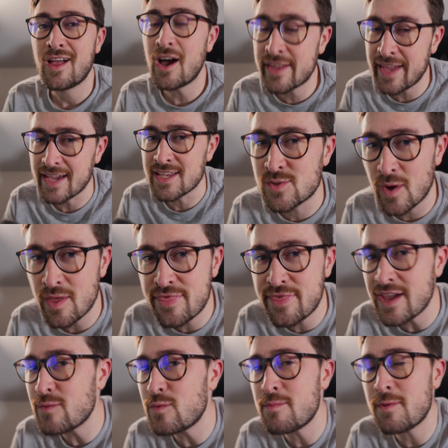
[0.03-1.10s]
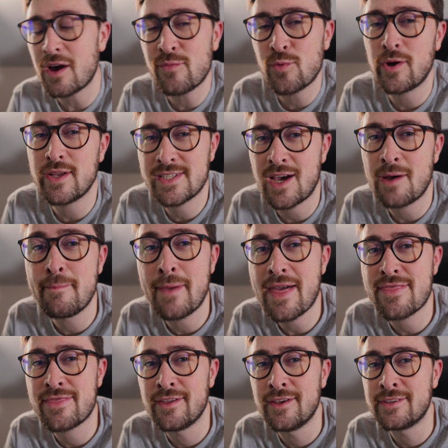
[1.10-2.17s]
Okay, so I think we might have worked out a
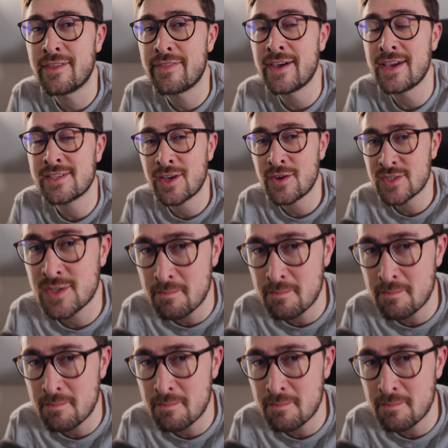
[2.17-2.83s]
method that is going to